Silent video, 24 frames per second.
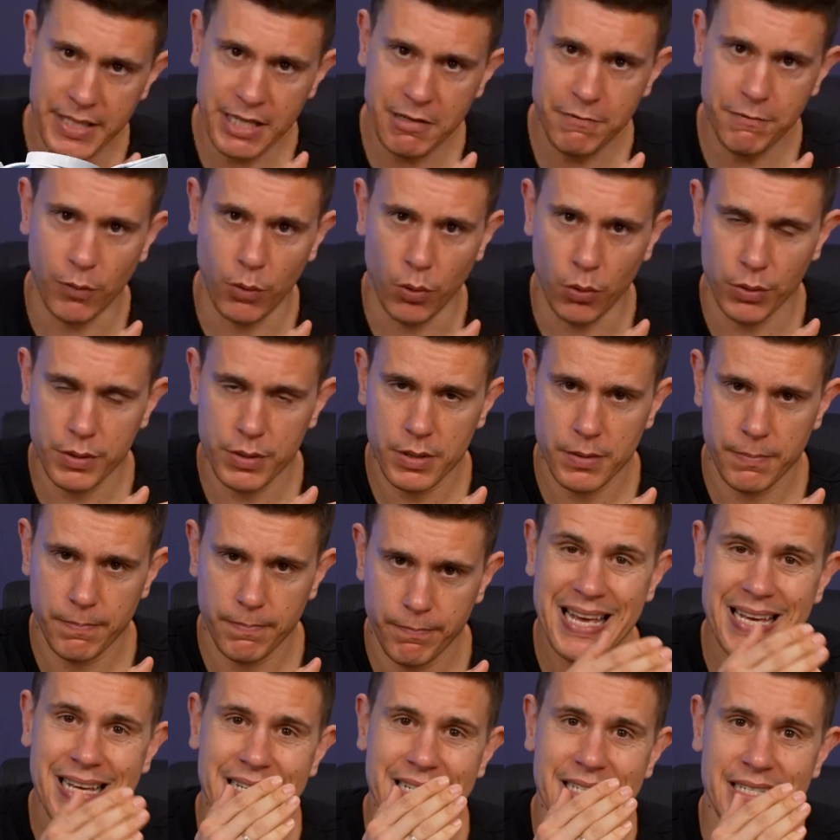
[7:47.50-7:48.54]
default,
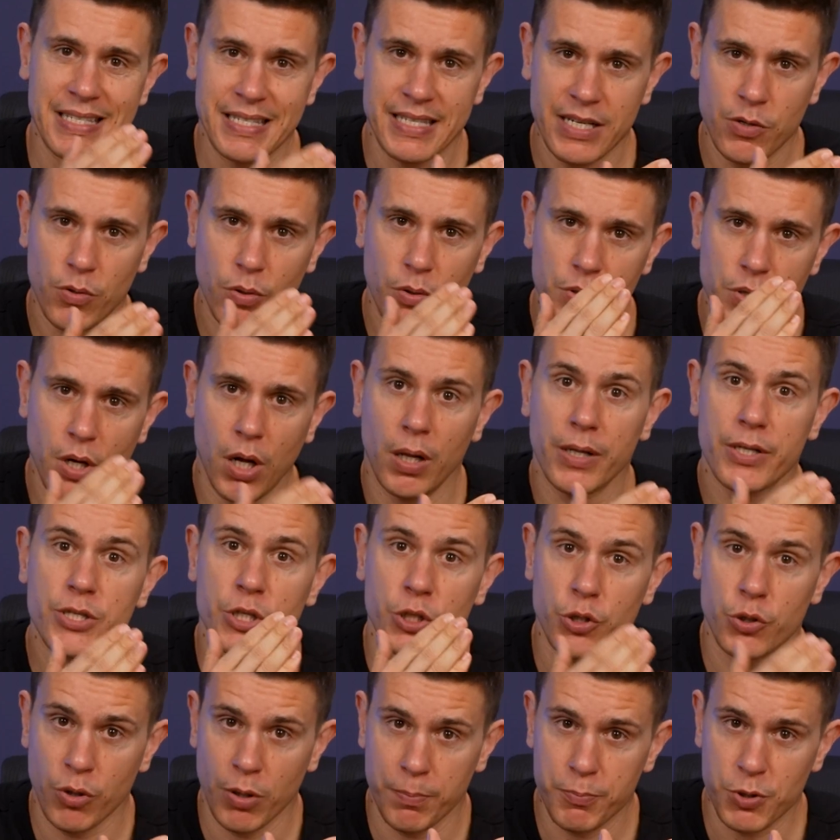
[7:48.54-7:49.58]
zero knowledge
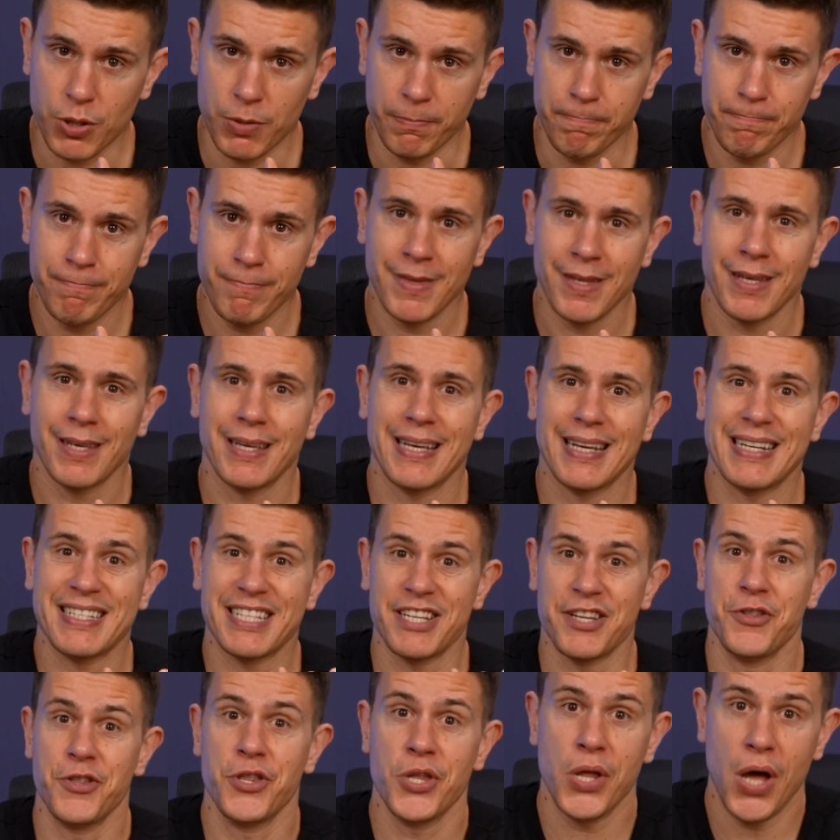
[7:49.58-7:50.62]
encryption
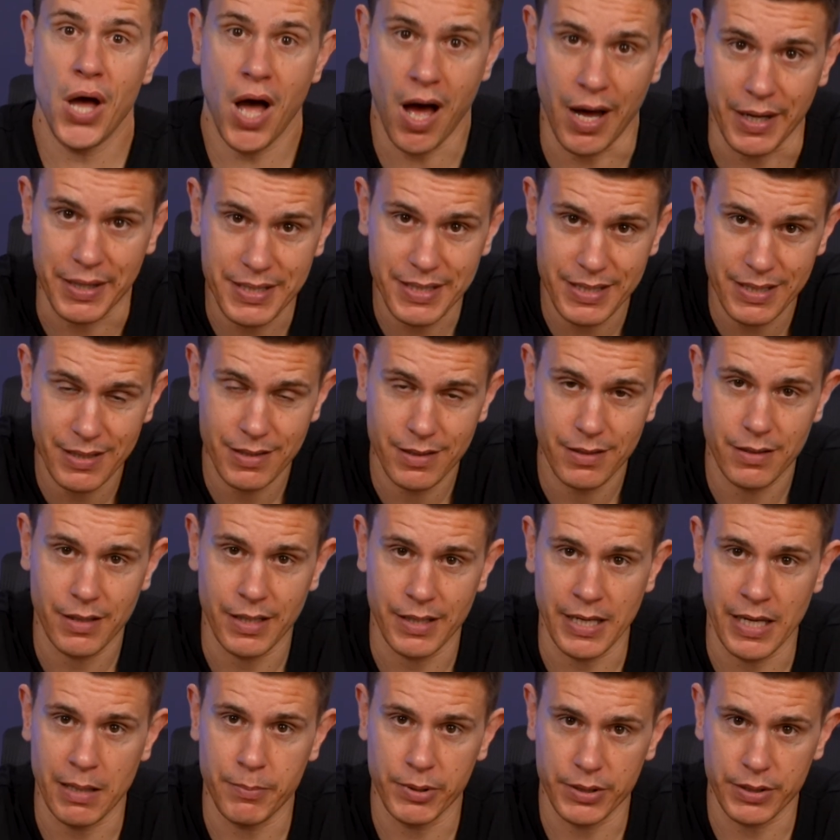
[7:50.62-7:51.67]
is not
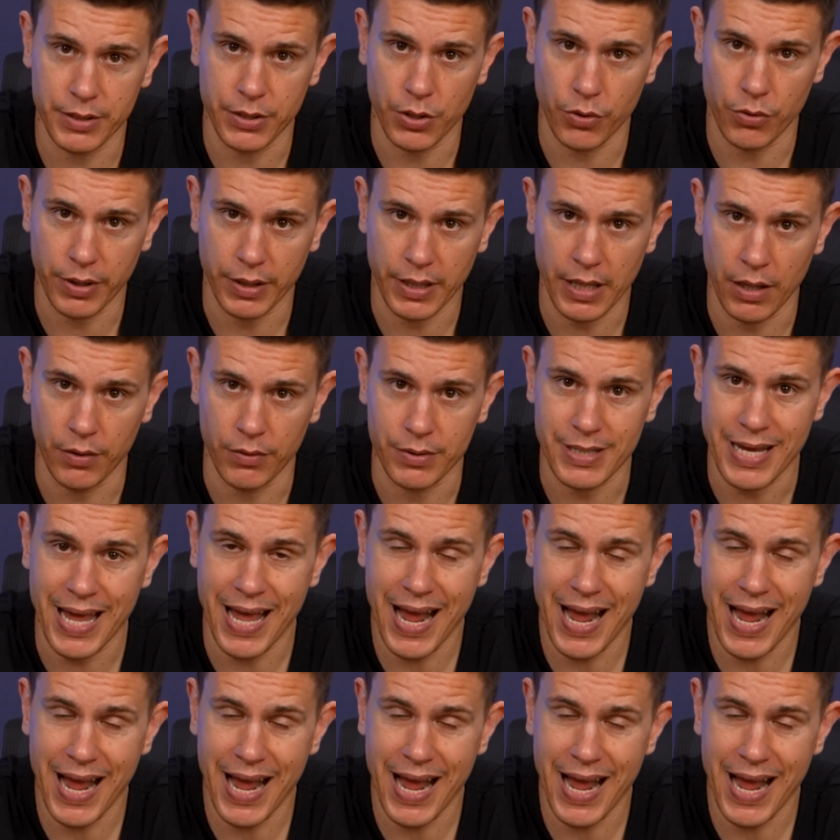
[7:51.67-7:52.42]
enabled in your account.